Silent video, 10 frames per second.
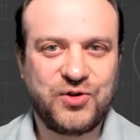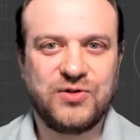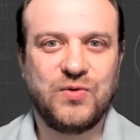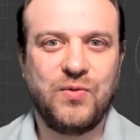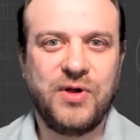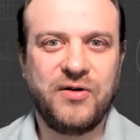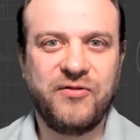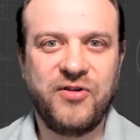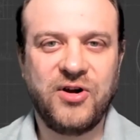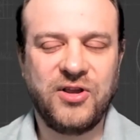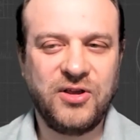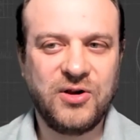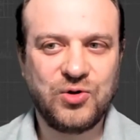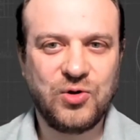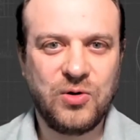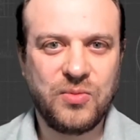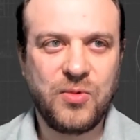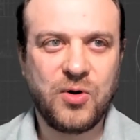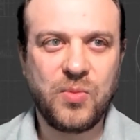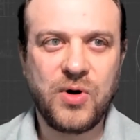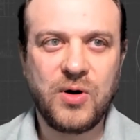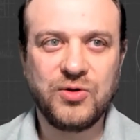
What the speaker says: so we are very eager to learn more about